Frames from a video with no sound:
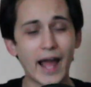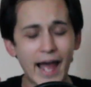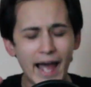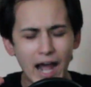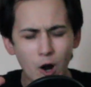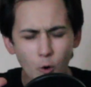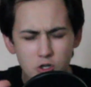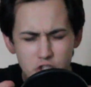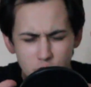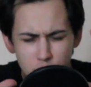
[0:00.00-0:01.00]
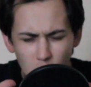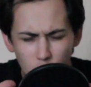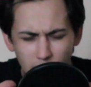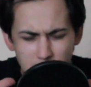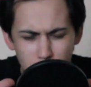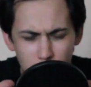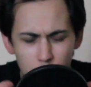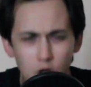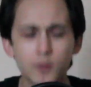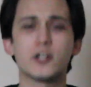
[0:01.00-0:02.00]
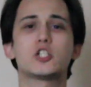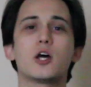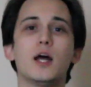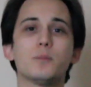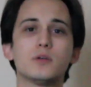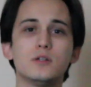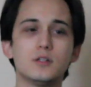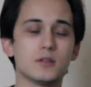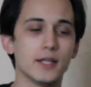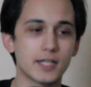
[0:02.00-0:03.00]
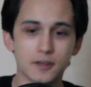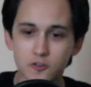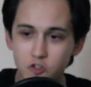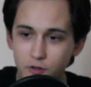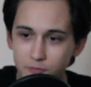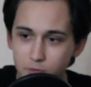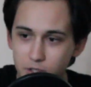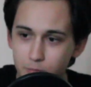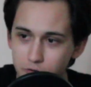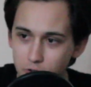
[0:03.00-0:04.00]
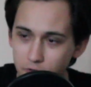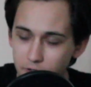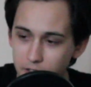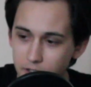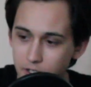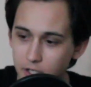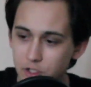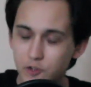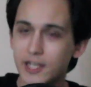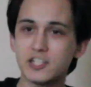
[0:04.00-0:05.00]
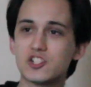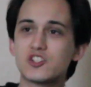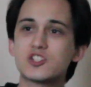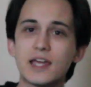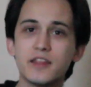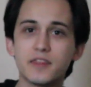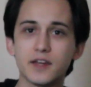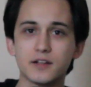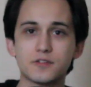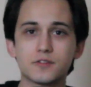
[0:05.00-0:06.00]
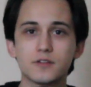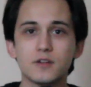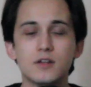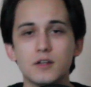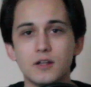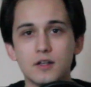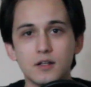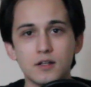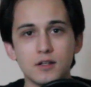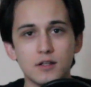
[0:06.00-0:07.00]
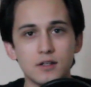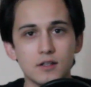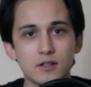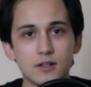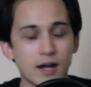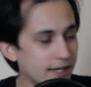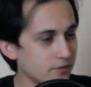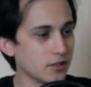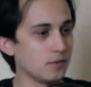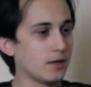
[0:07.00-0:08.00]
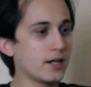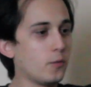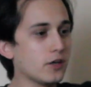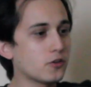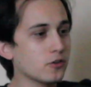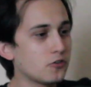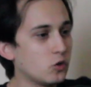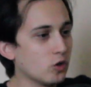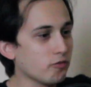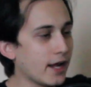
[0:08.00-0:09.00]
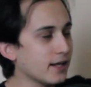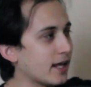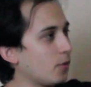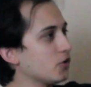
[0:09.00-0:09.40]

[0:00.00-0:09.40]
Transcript: How do you know that? You don't know that. Shut up. Like, unless you can prove it, you can't just say things. I don't know. I don't want to turn this into a rant.